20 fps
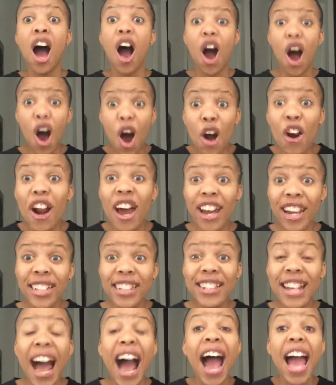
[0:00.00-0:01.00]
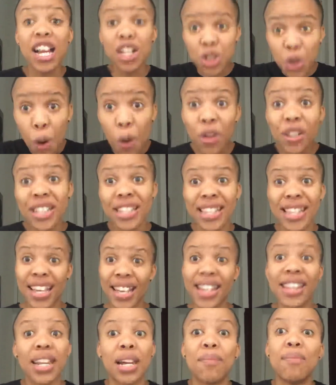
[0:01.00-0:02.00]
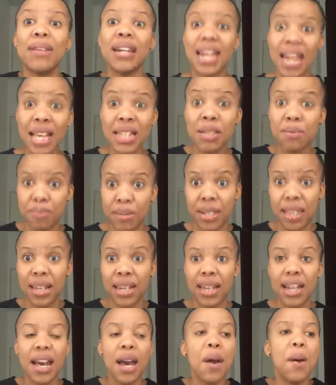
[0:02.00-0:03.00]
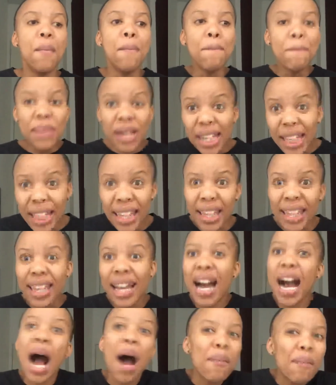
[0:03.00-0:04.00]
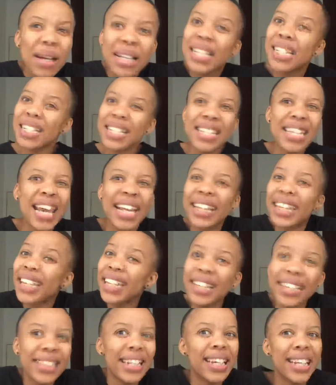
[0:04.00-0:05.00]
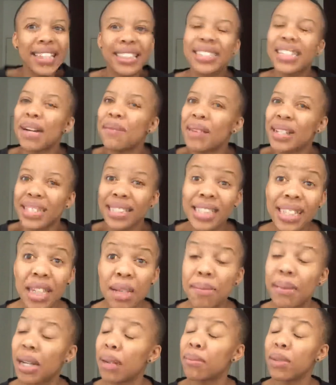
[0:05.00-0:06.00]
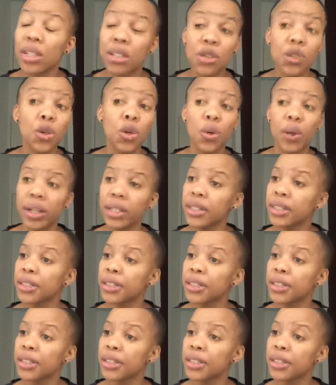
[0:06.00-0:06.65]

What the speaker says: Alright? I told this nigga that I'm lesbian. Meaning, I might just get killed the next time I see him. But I'm like, you know what?